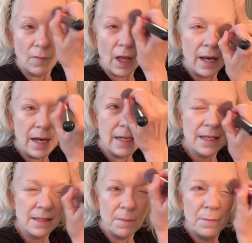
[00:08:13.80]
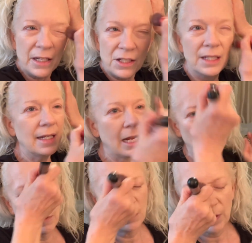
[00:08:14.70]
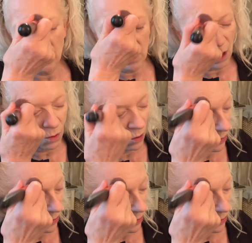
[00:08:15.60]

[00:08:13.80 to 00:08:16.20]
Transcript: And he doesn't mention names, but you know who